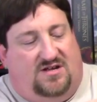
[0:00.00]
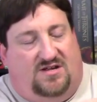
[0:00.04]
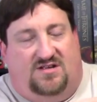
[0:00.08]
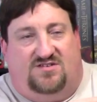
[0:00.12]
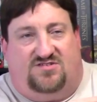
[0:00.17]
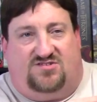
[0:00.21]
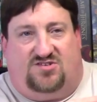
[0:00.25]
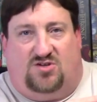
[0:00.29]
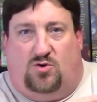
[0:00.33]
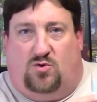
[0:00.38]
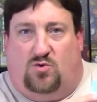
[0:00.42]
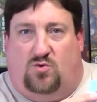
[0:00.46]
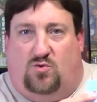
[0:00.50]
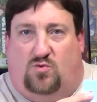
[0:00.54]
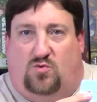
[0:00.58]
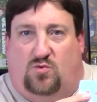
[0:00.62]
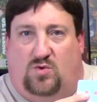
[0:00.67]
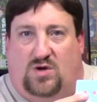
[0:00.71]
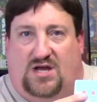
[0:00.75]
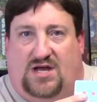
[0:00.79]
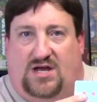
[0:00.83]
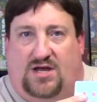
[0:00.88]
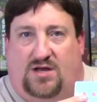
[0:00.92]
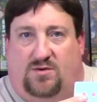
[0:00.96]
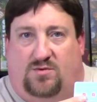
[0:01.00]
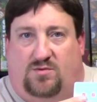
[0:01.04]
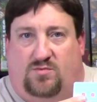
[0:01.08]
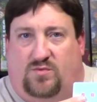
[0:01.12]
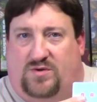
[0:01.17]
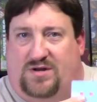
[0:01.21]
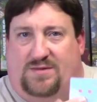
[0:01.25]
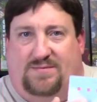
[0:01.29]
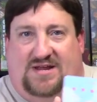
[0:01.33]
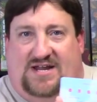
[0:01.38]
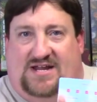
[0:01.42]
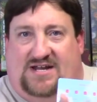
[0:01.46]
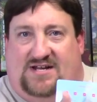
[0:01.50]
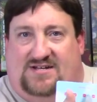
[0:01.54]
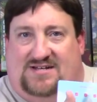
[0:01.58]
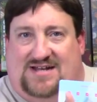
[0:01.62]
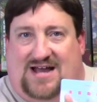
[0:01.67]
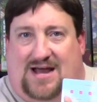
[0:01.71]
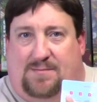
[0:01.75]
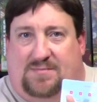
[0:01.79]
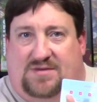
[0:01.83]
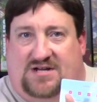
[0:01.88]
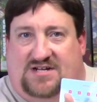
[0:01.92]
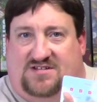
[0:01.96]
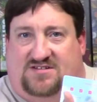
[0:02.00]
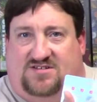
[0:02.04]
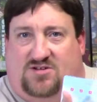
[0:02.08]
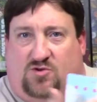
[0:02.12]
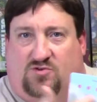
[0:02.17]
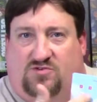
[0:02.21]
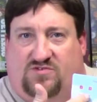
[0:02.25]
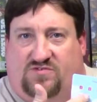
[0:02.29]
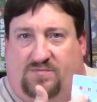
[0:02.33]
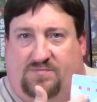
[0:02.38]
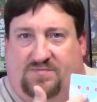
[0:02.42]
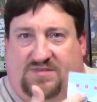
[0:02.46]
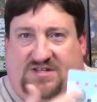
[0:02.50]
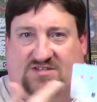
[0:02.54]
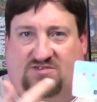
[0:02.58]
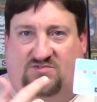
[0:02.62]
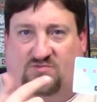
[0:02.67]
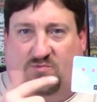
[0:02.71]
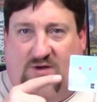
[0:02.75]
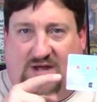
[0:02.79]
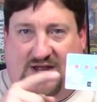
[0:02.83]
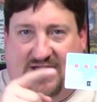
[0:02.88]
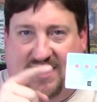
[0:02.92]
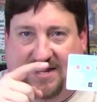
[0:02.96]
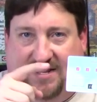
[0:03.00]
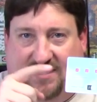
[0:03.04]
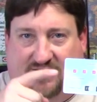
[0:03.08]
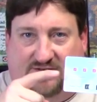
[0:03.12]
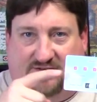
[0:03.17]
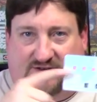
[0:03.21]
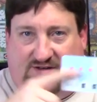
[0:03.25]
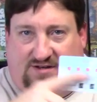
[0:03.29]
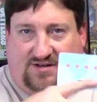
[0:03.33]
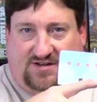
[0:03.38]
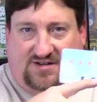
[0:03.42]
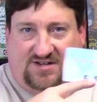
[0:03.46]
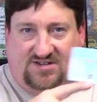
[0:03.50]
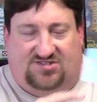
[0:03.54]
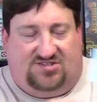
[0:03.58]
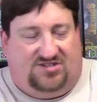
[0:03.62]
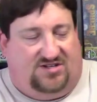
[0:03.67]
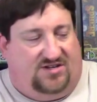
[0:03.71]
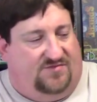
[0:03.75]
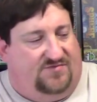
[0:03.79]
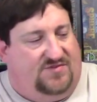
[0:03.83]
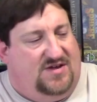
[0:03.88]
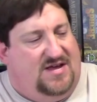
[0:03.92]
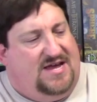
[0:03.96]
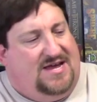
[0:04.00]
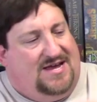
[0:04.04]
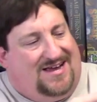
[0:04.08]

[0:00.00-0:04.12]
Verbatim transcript: So uh, what do you mean dominance goes from this way and initiative?